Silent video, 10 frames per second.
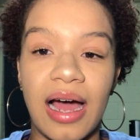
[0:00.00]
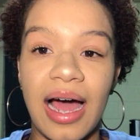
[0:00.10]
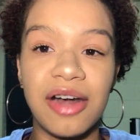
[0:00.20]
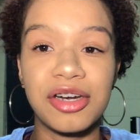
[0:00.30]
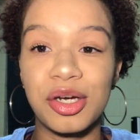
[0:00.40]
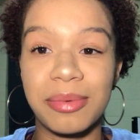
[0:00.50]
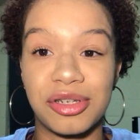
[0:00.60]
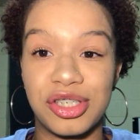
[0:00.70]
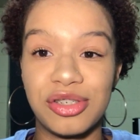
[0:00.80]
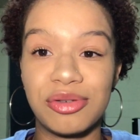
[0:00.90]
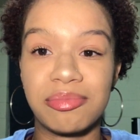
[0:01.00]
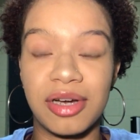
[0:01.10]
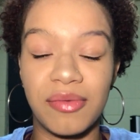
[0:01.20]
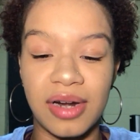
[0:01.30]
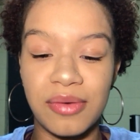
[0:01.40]
I don't know about you,
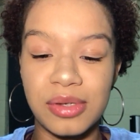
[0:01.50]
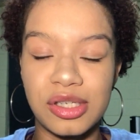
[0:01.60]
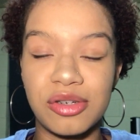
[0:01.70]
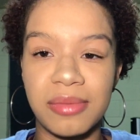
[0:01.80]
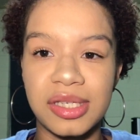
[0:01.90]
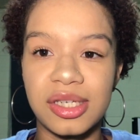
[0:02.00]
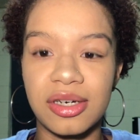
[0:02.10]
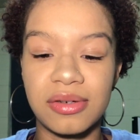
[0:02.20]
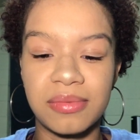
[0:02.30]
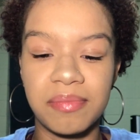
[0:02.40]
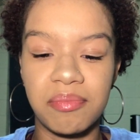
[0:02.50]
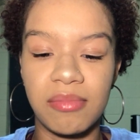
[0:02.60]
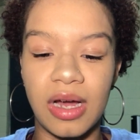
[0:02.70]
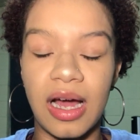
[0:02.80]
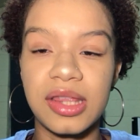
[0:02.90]
but when I went to New Mexico,
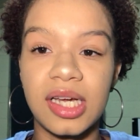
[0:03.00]
I